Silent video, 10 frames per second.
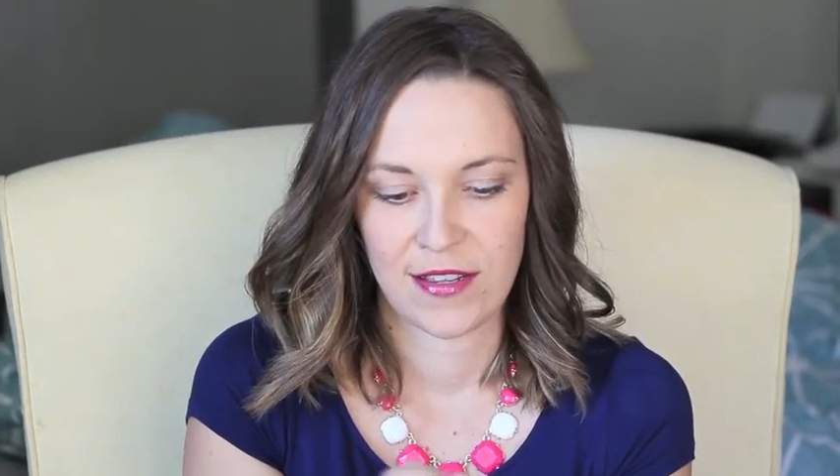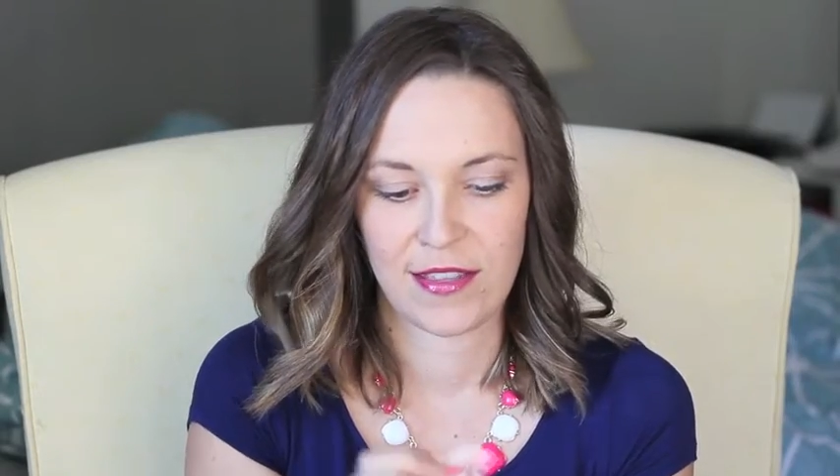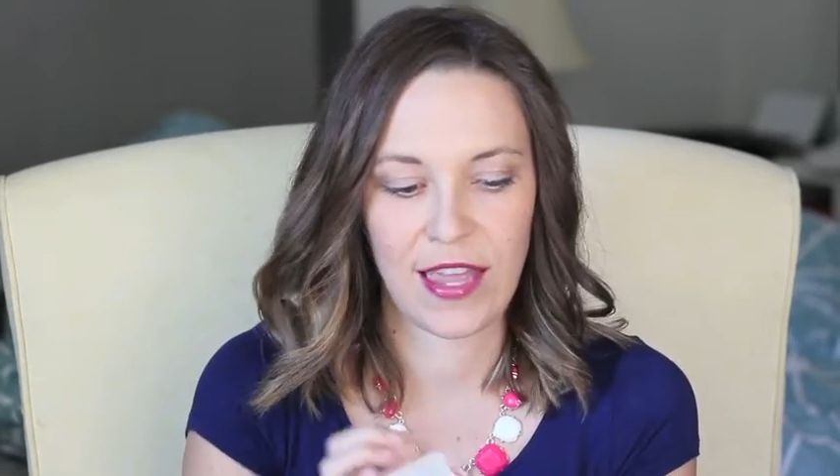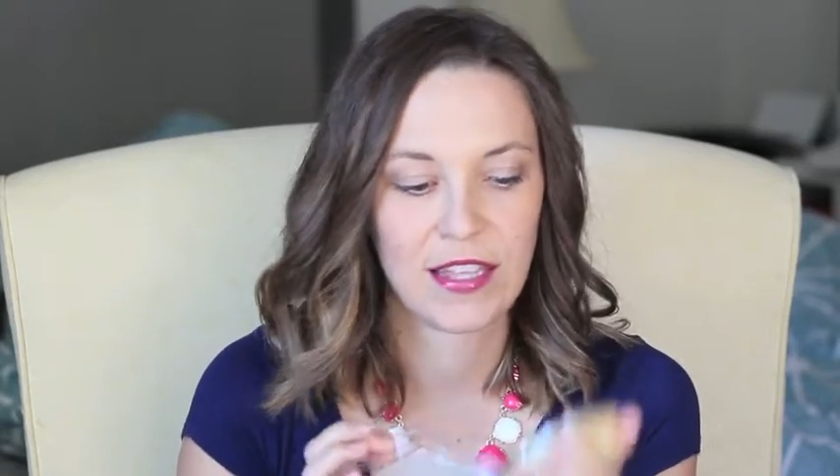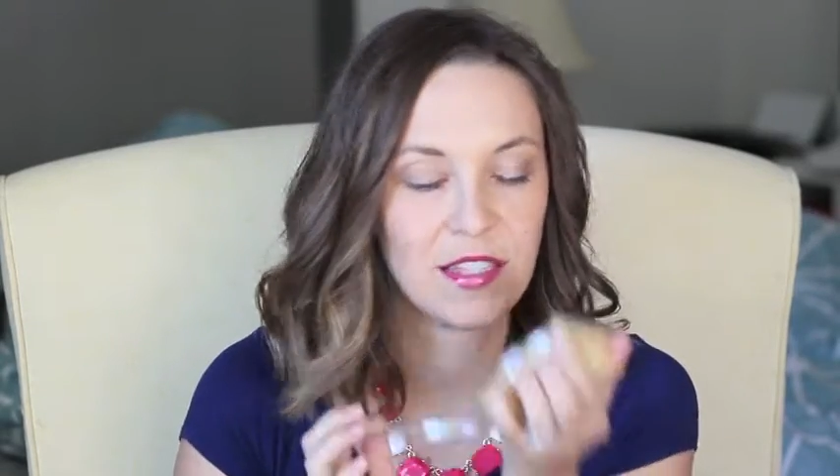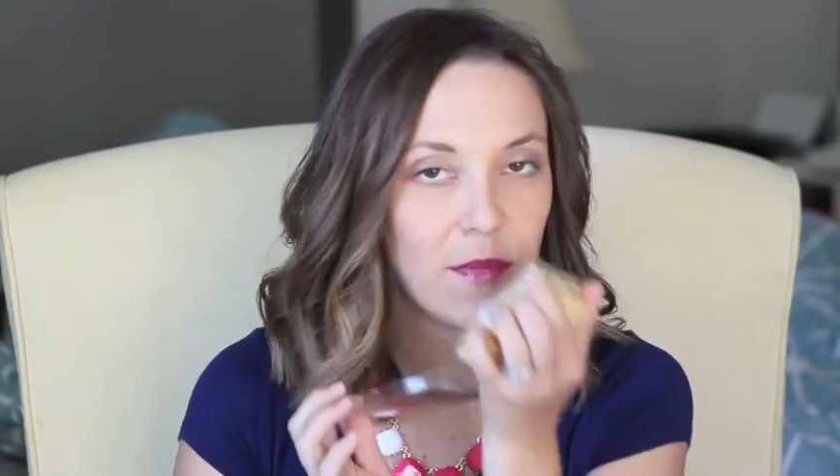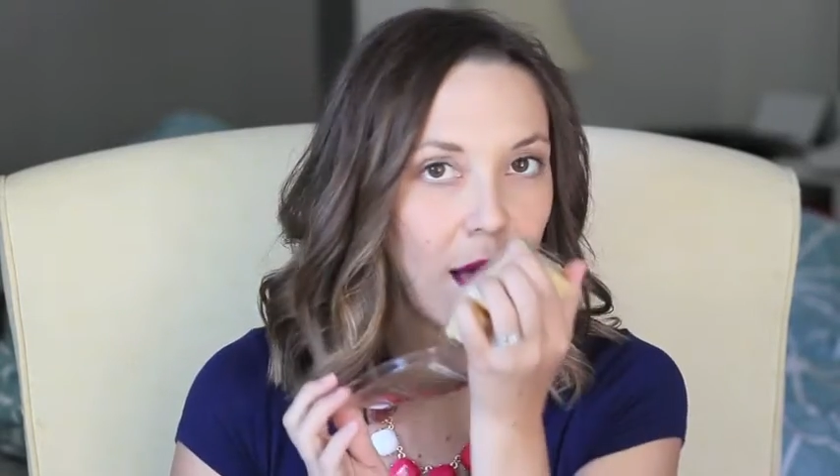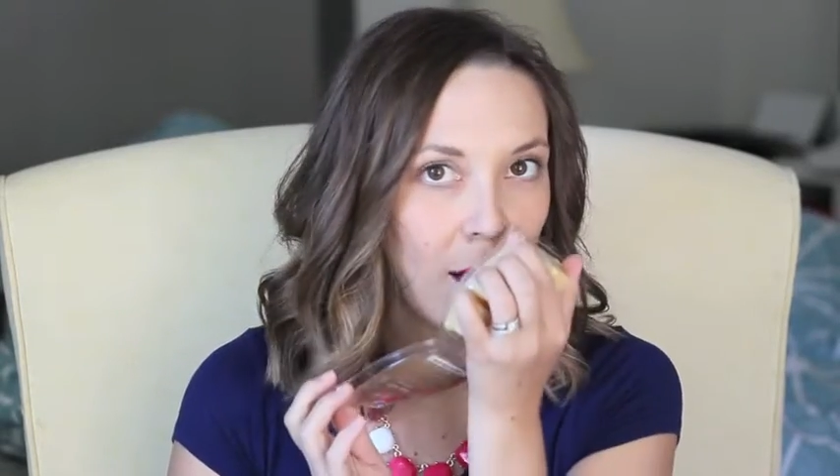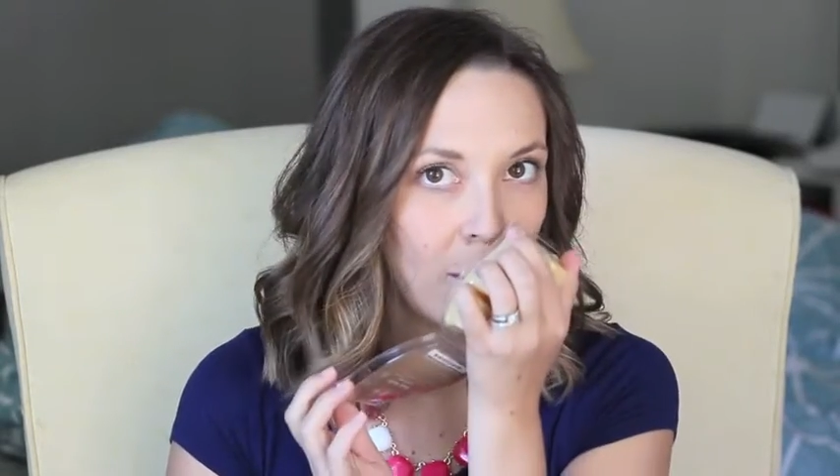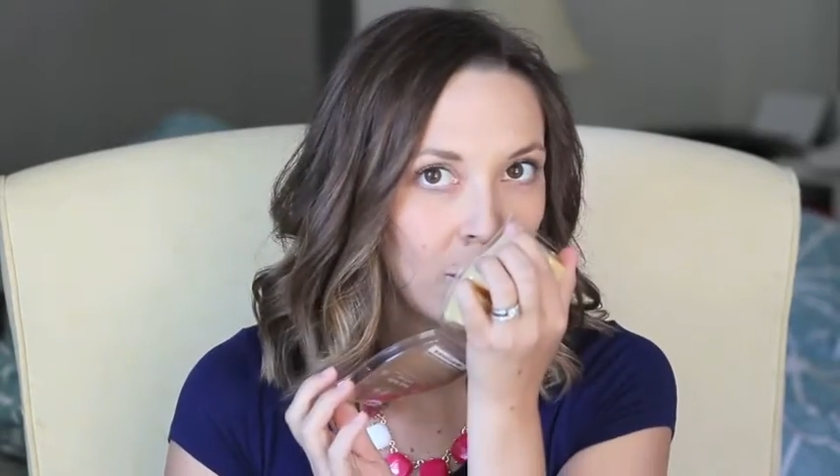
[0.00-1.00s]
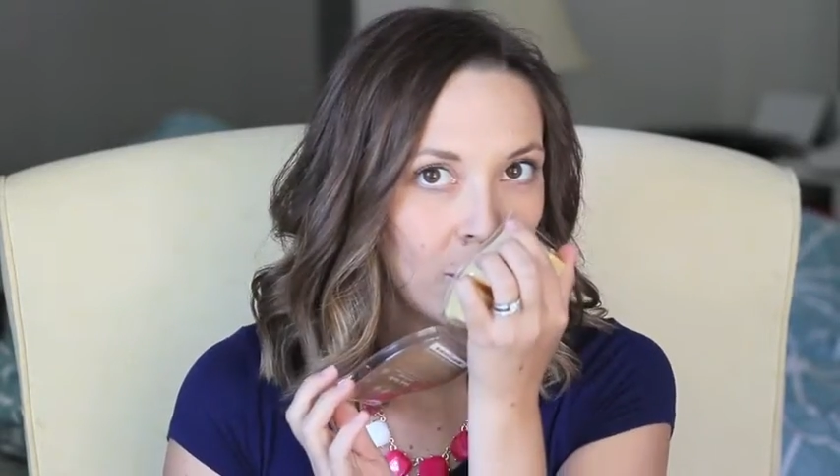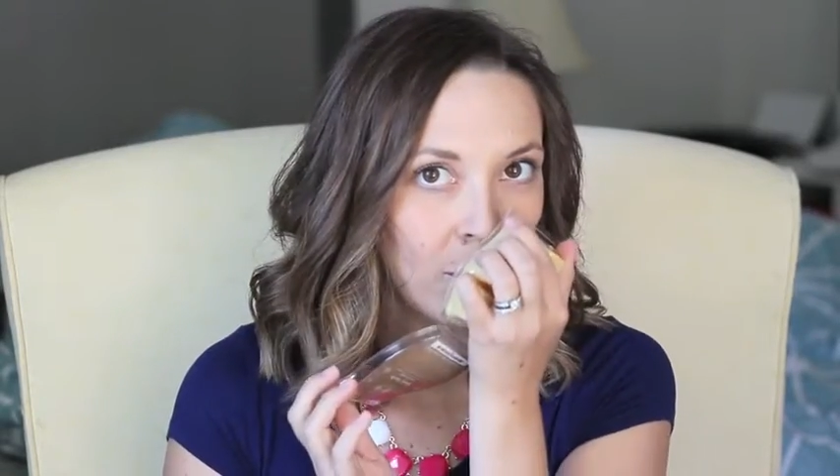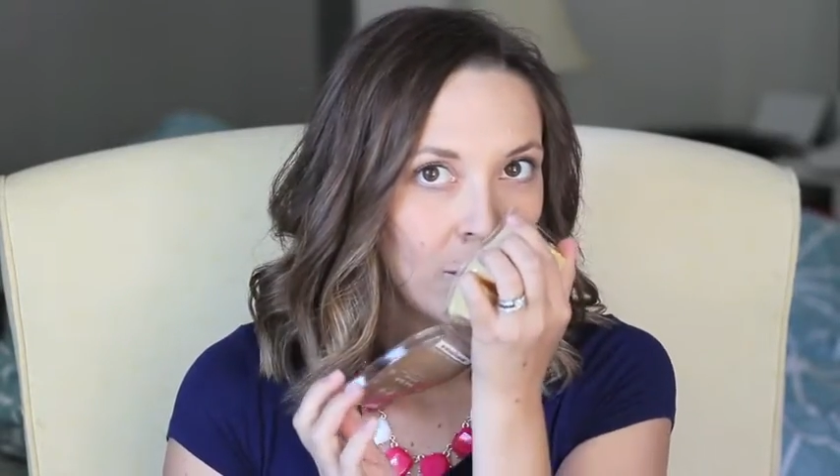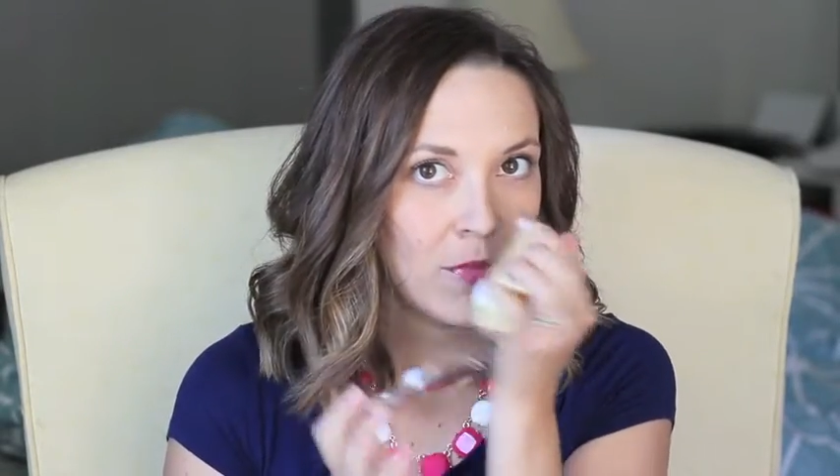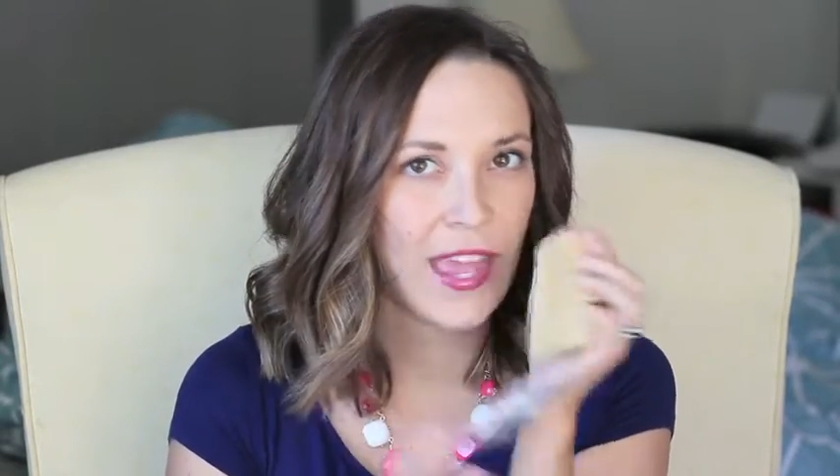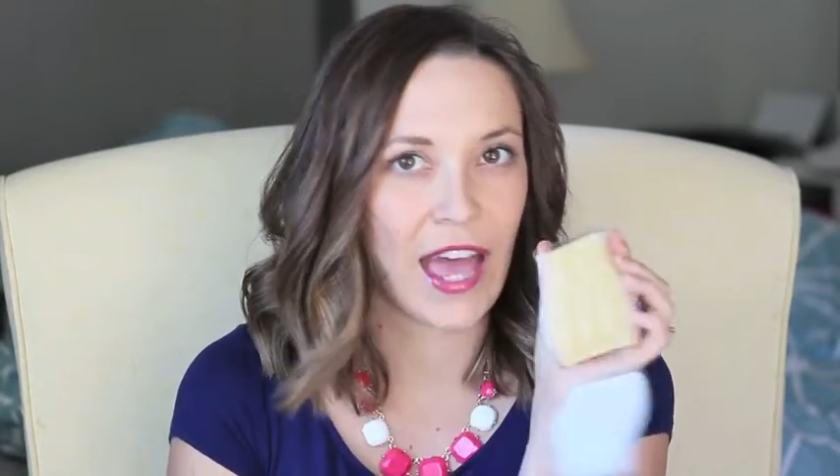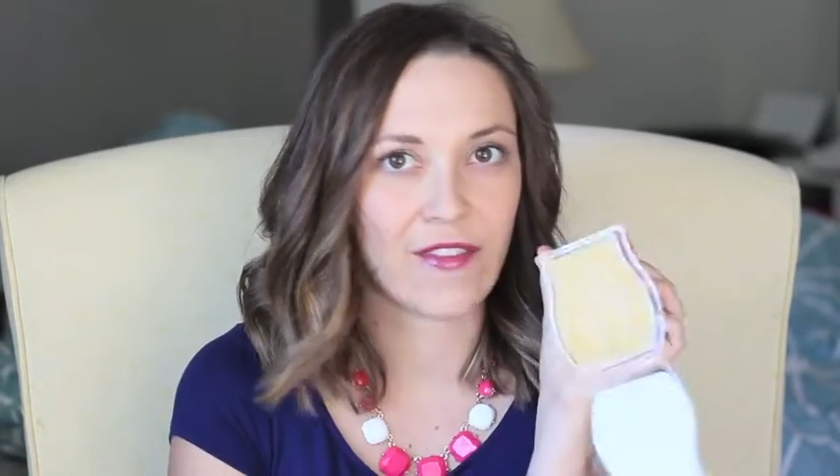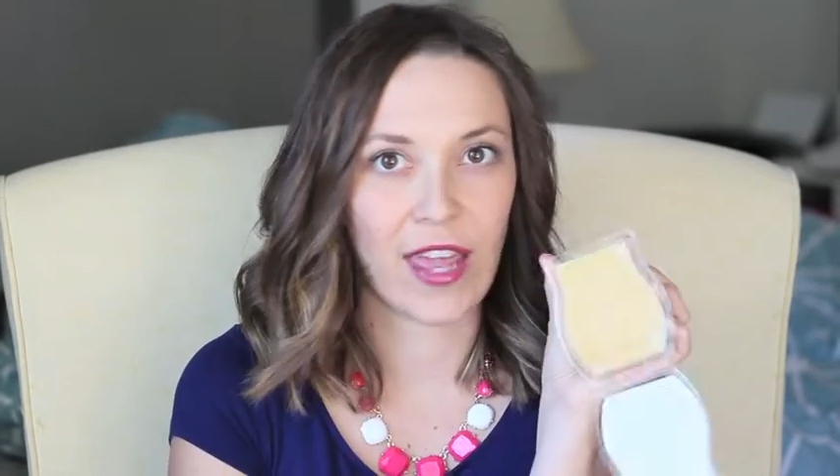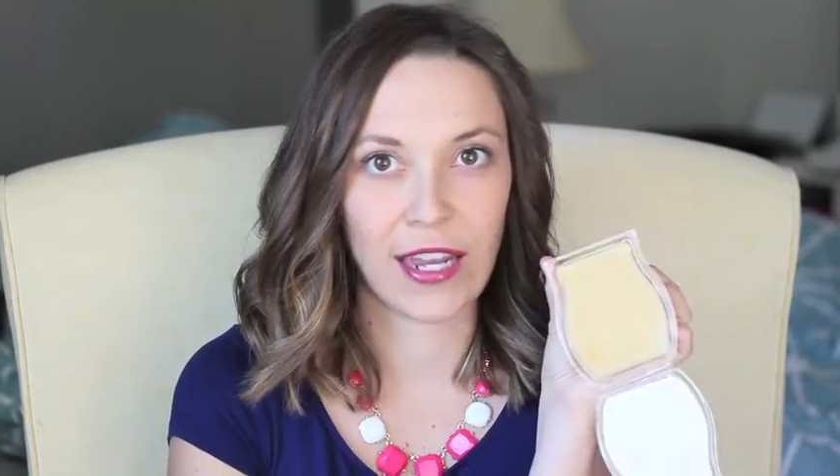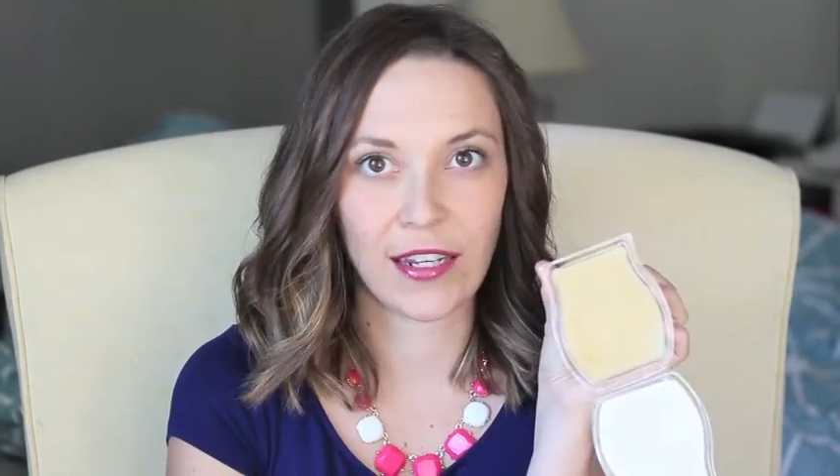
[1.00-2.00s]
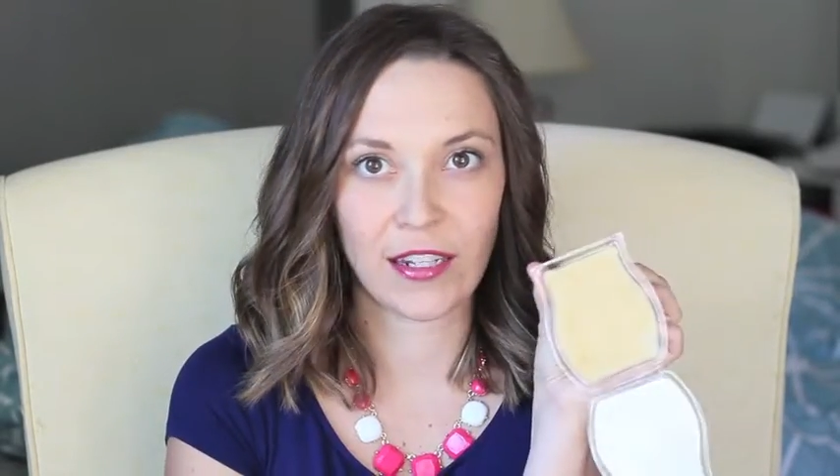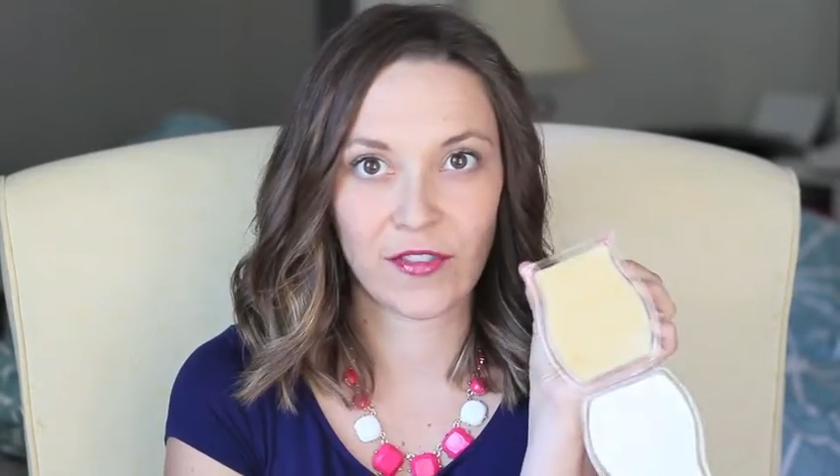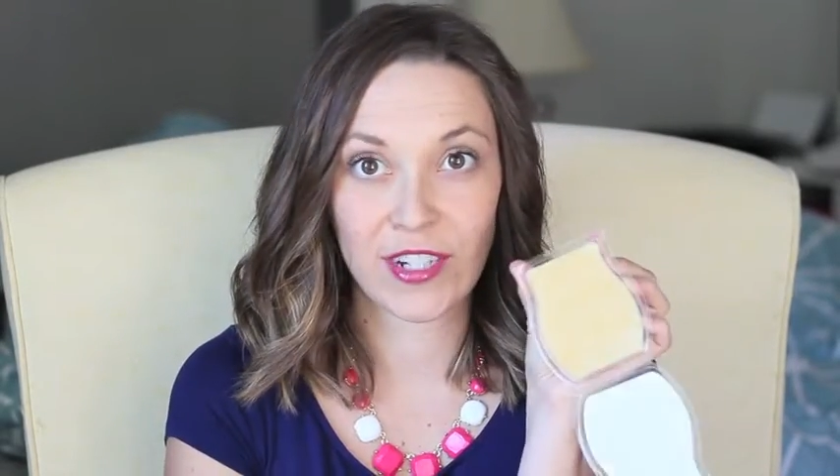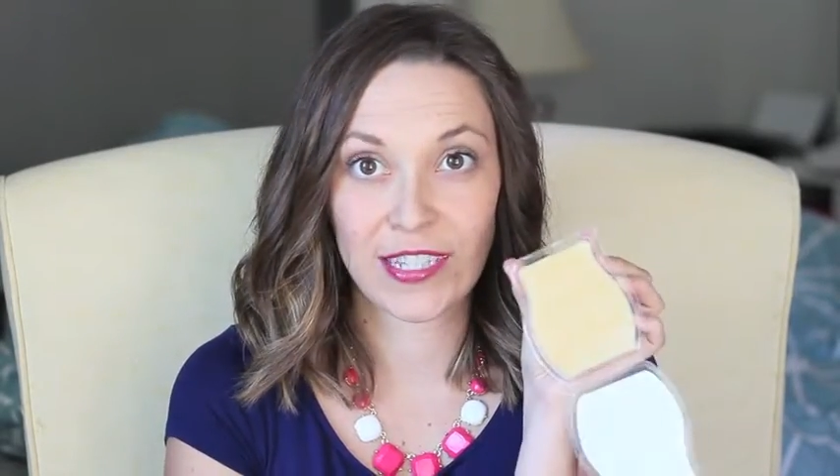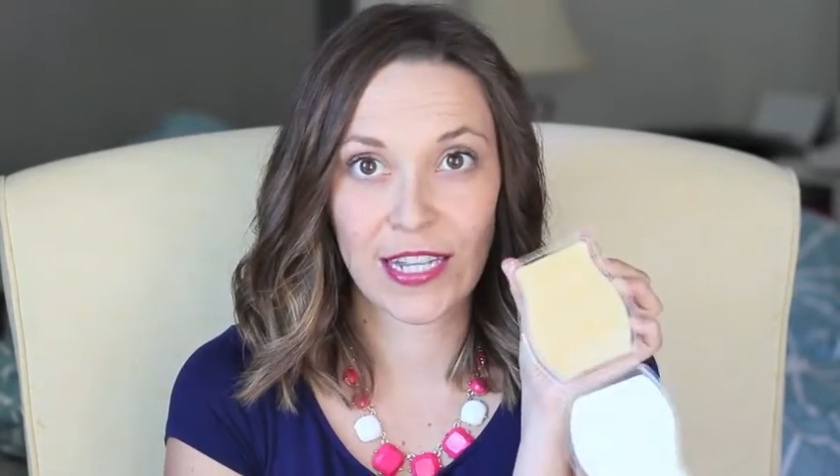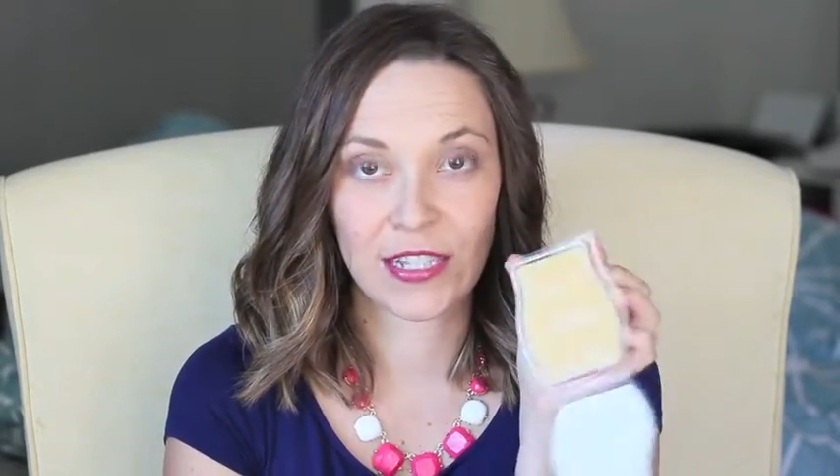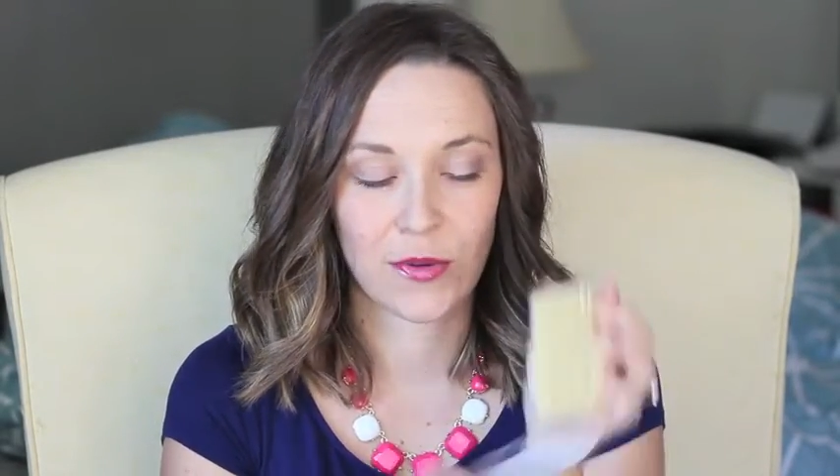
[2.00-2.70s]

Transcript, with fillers: They smell. They have 80 different scents